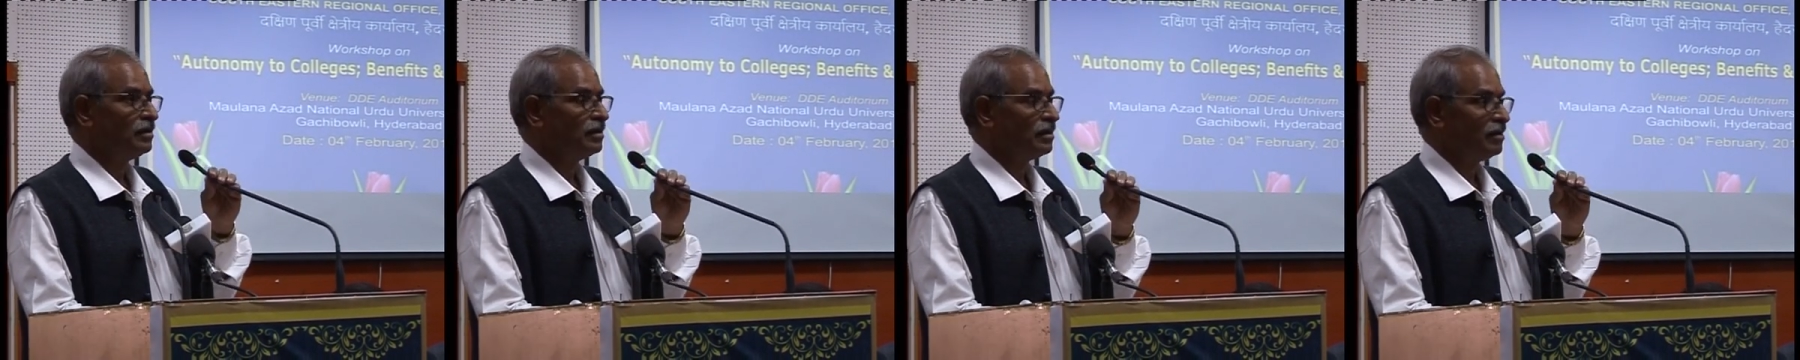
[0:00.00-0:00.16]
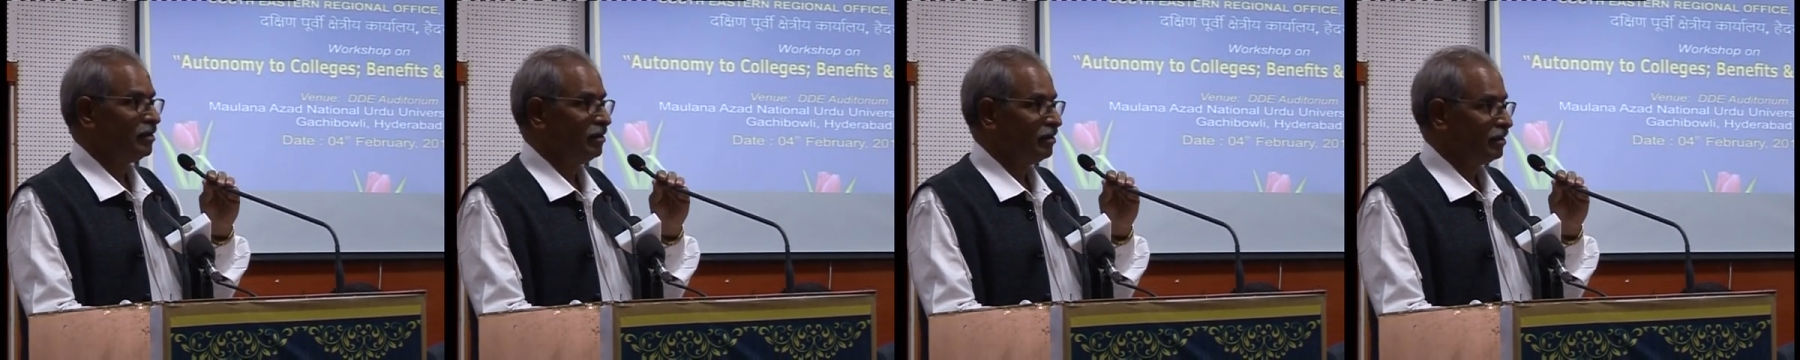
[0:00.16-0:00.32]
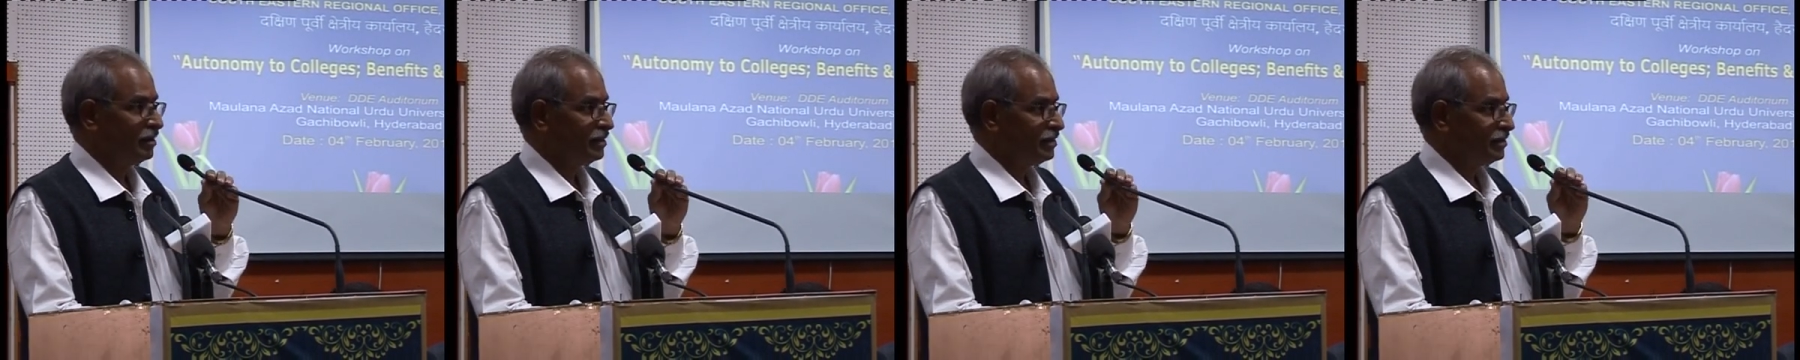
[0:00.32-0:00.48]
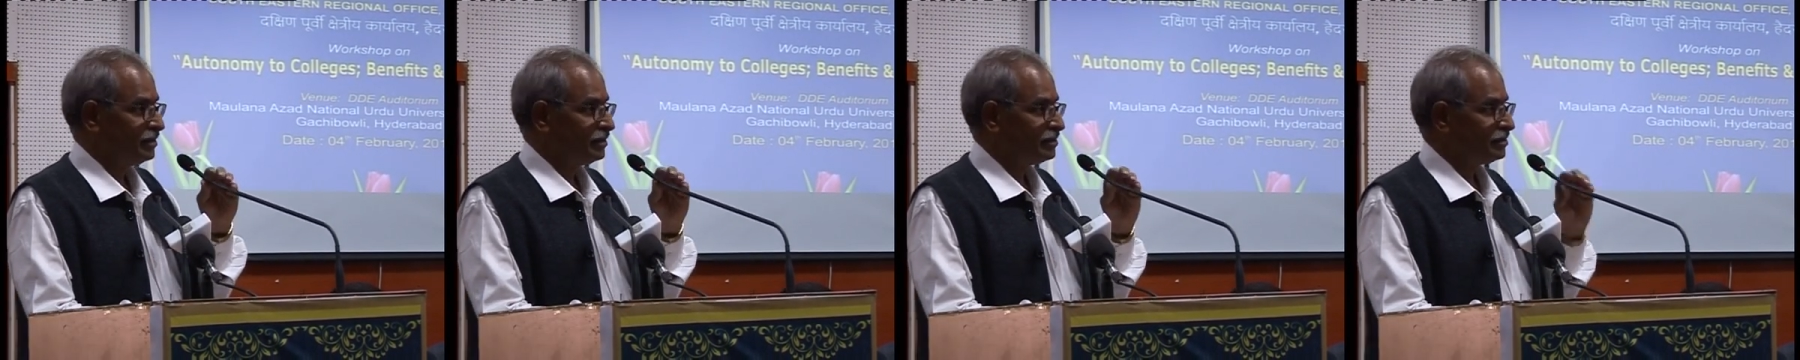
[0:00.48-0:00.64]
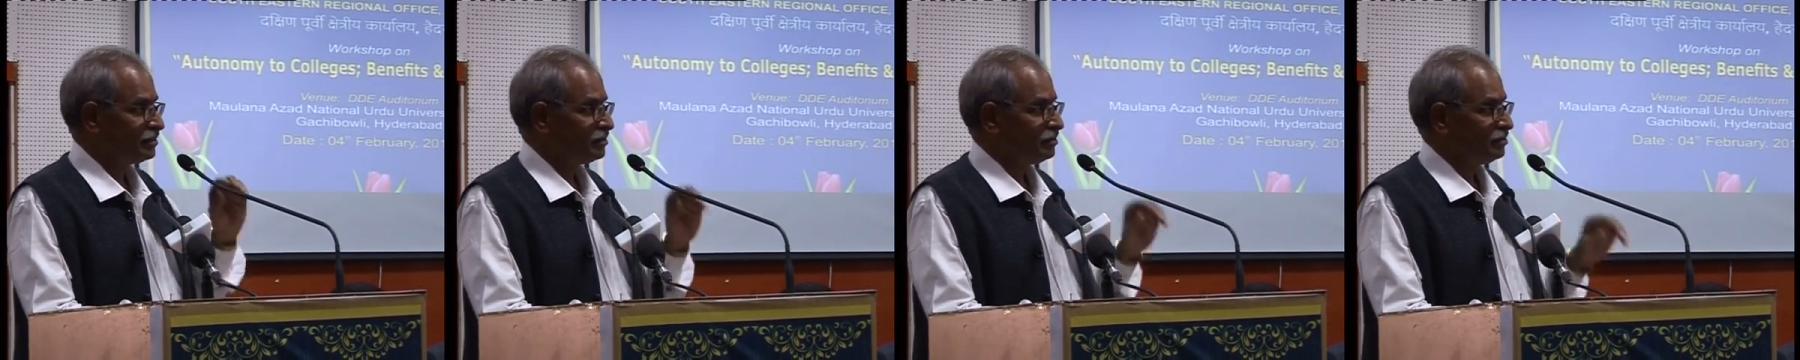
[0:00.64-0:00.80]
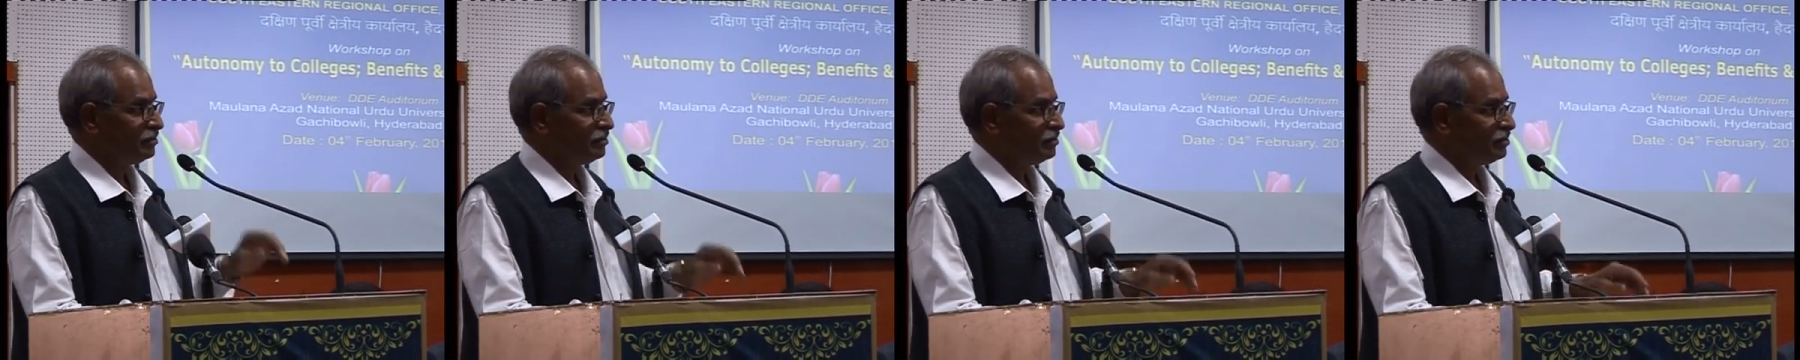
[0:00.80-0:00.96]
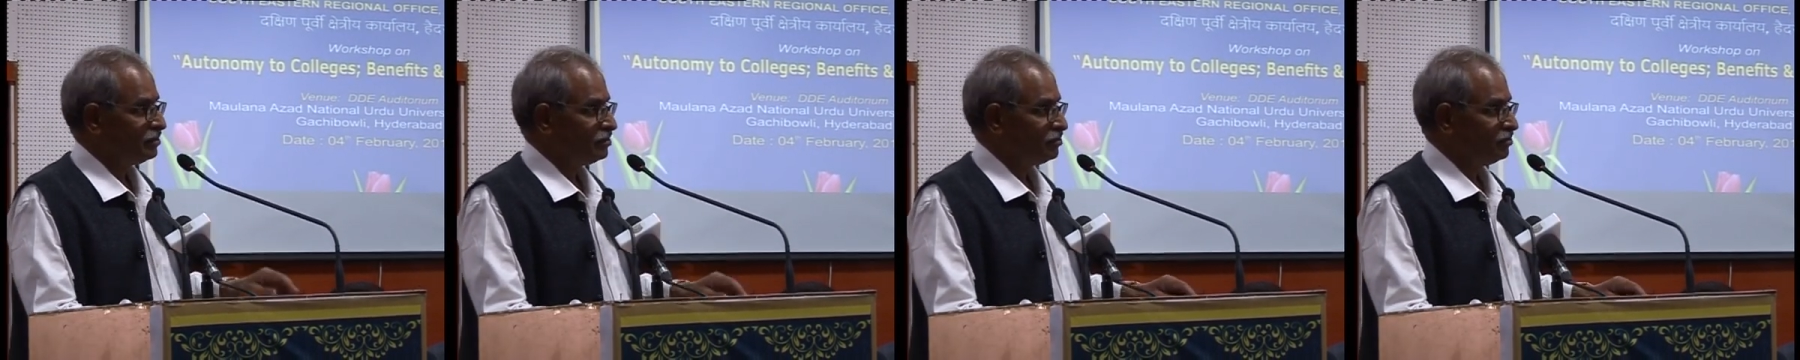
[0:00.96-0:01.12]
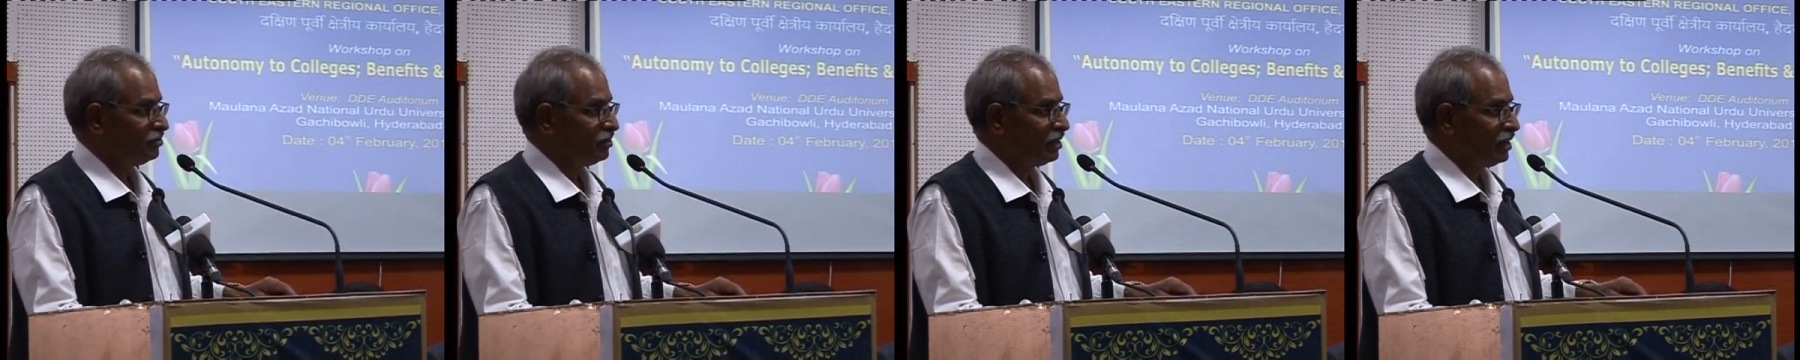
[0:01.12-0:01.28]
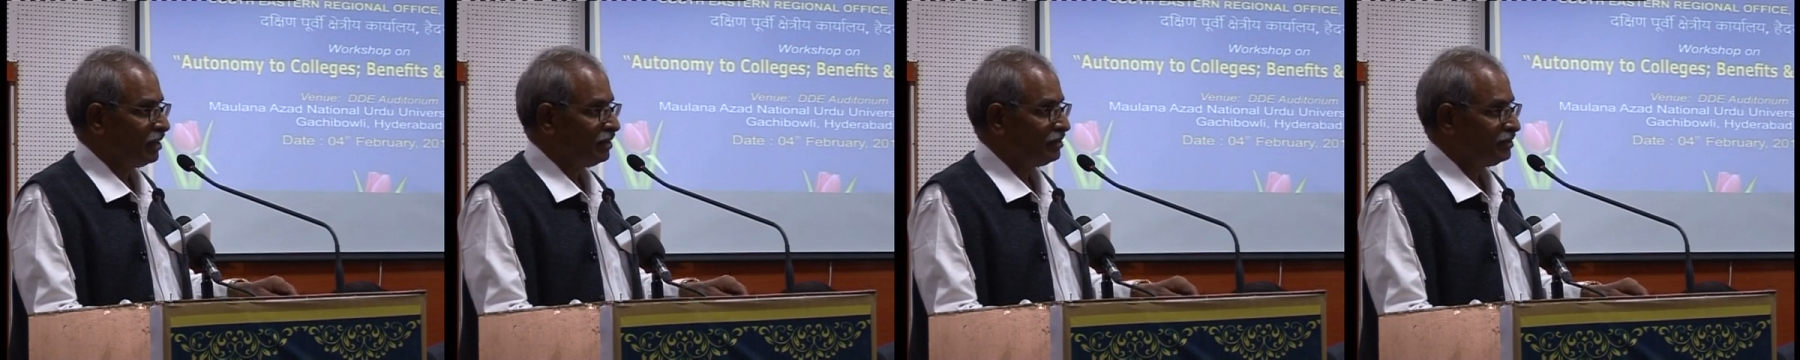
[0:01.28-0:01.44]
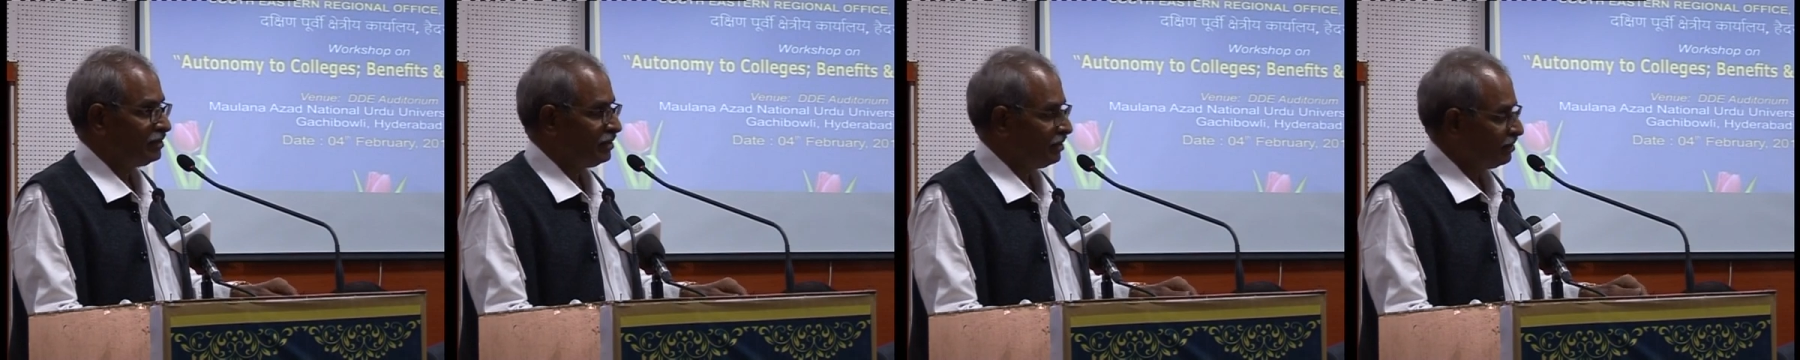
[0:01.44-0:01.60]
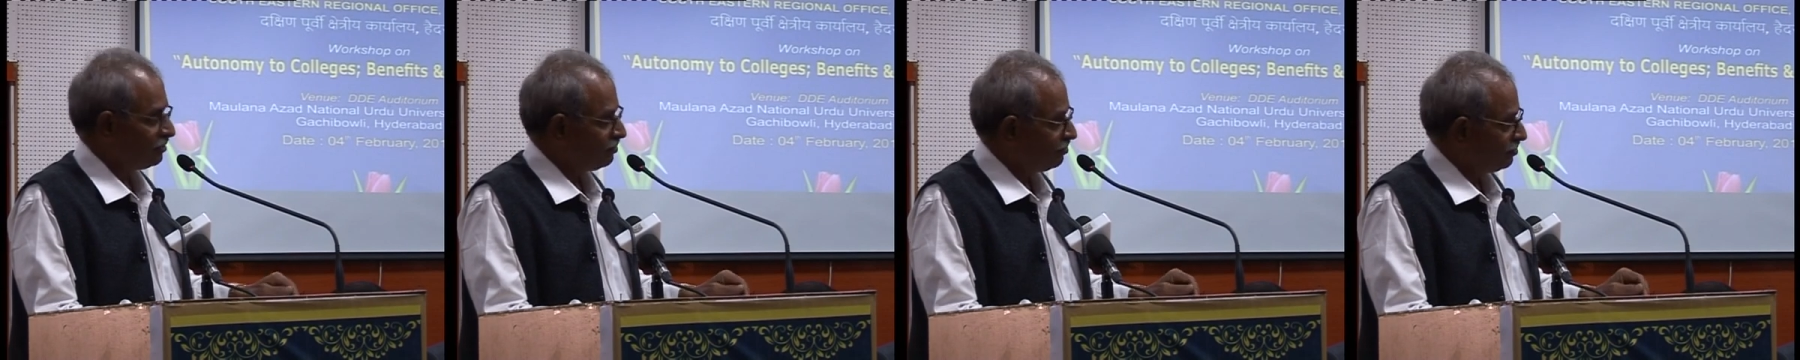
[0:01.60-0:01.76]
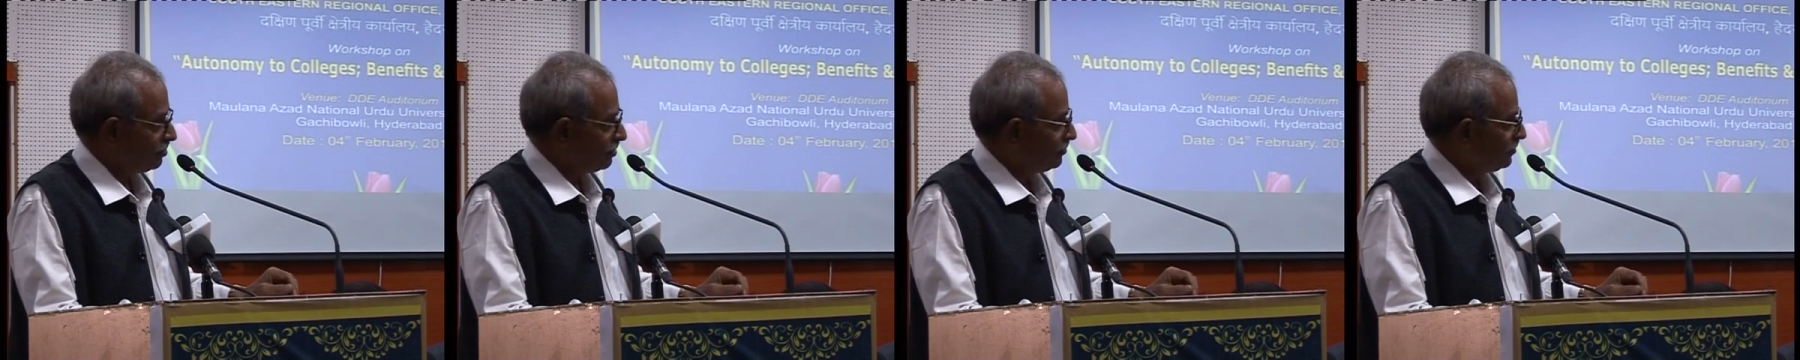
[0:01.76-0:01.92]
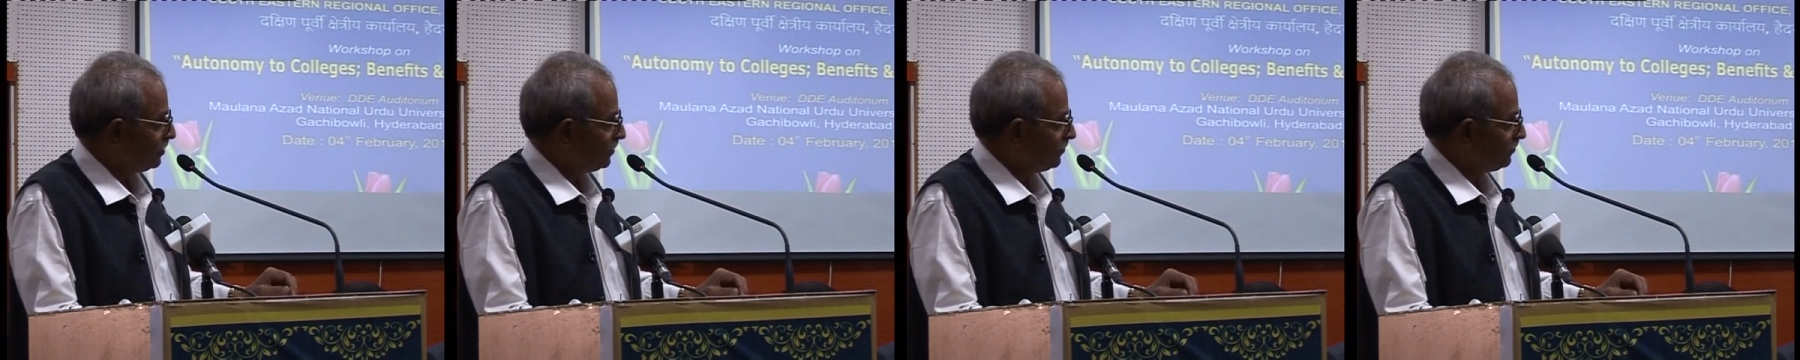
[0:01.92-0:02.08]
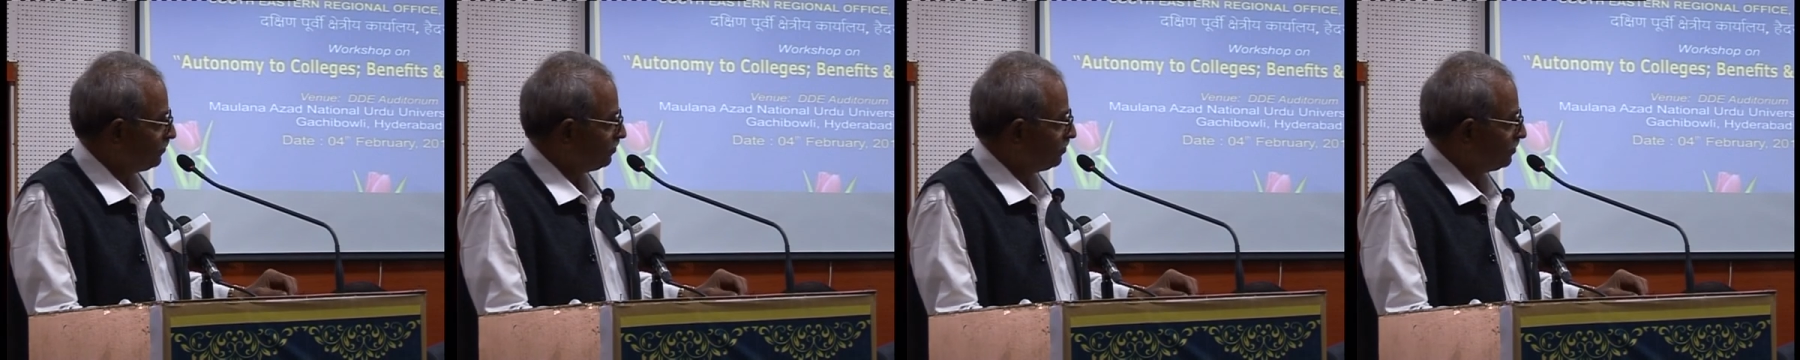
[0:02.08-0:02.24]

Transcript: colleges to grant the autonomy.